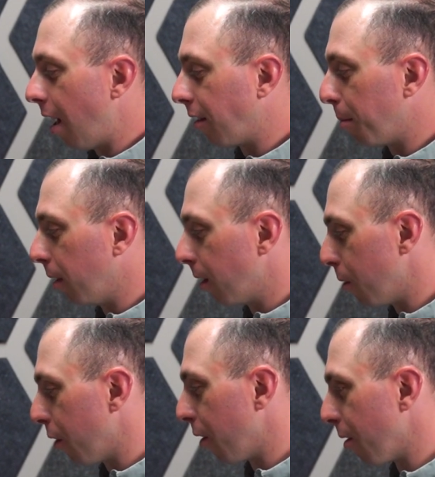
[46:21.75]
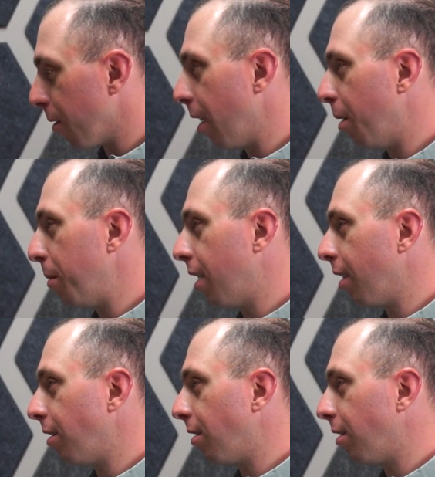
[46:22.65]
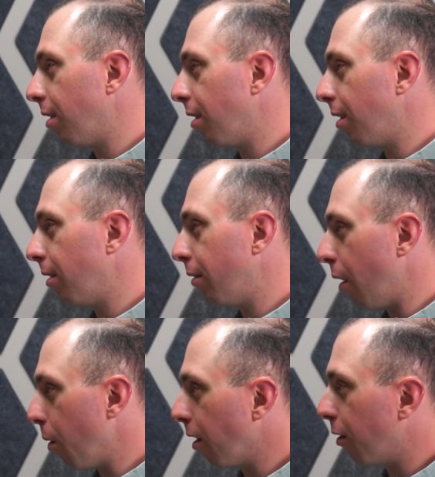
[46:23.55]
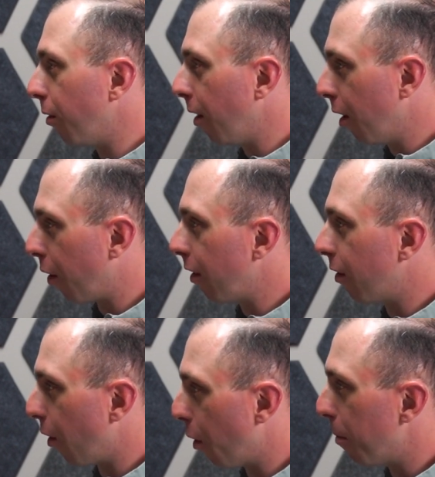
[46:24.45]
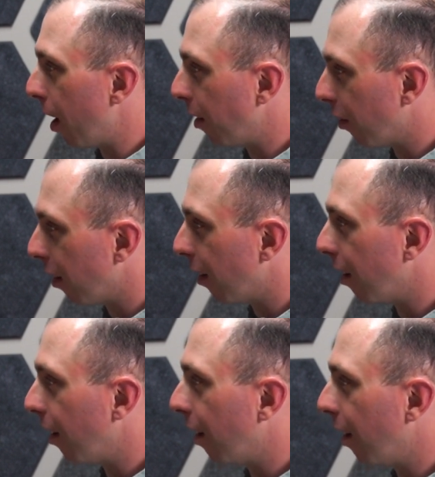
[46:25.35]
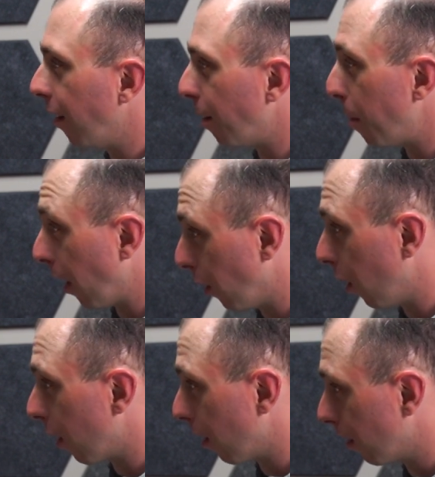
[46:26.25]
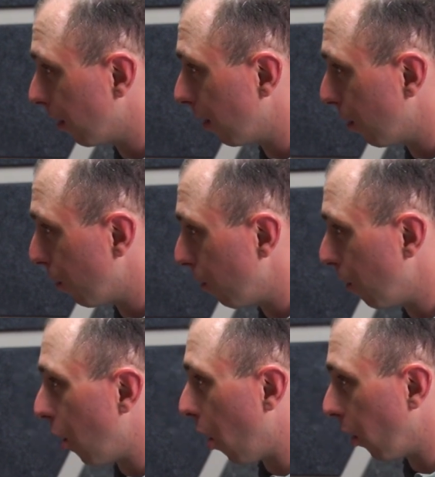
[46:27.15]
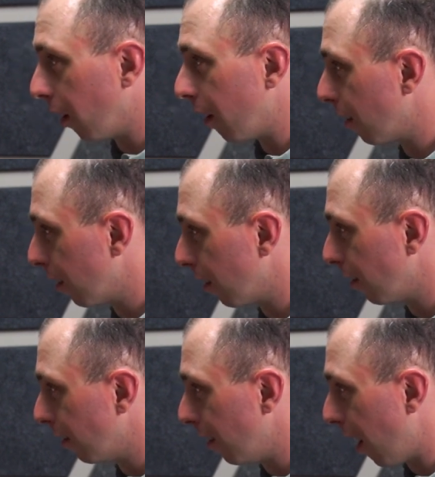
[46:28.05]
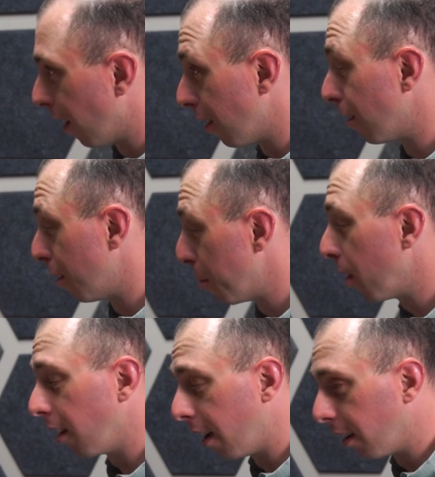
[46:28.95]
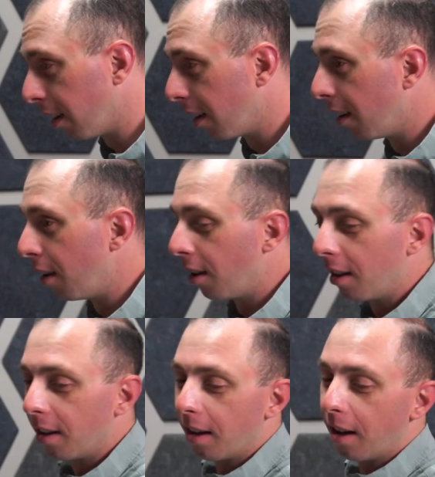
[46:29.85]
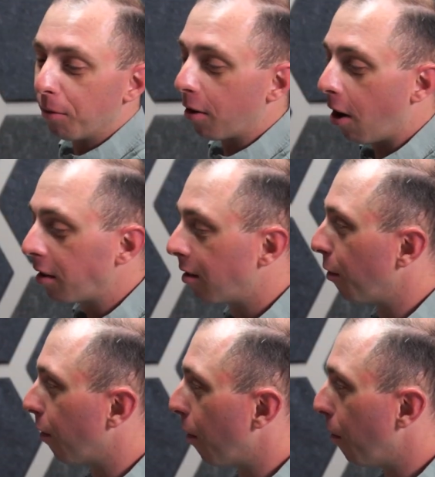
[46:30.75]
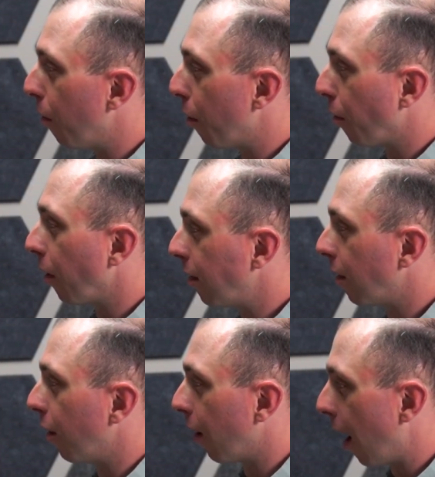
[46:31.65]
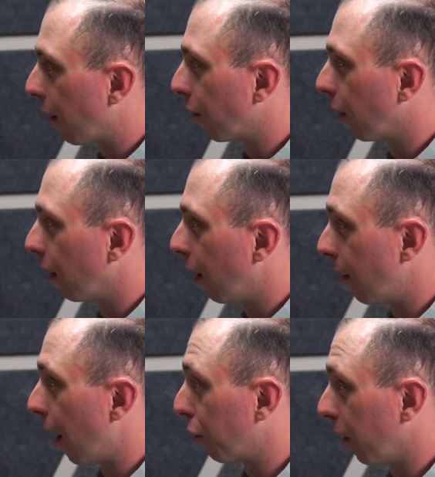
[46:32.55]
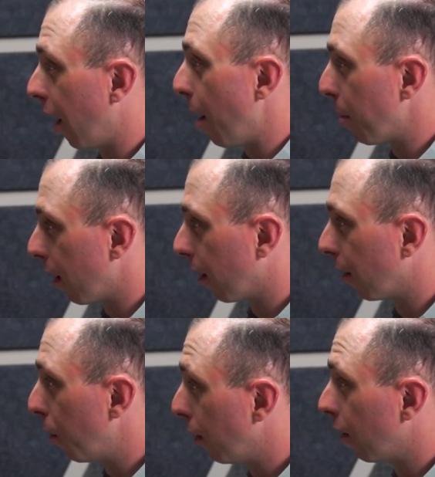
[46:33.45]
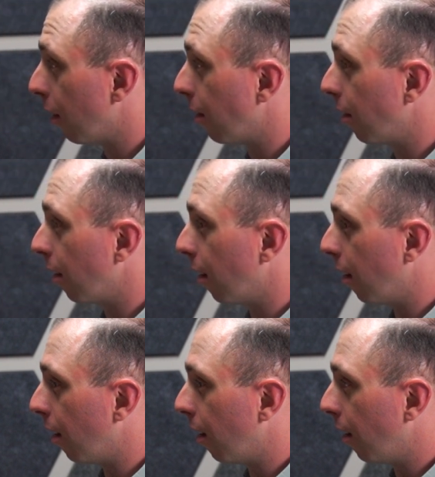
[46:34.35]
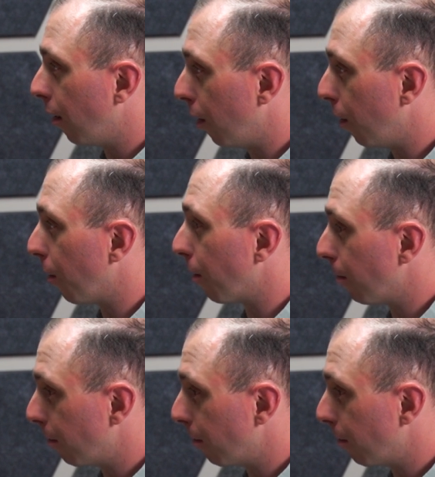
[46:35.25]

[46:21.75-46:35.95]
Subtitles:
a political third rail because voting to increase your own pension is a bad look. Regardless, to put it lightly, regardless of the reason it's actually happening, which is to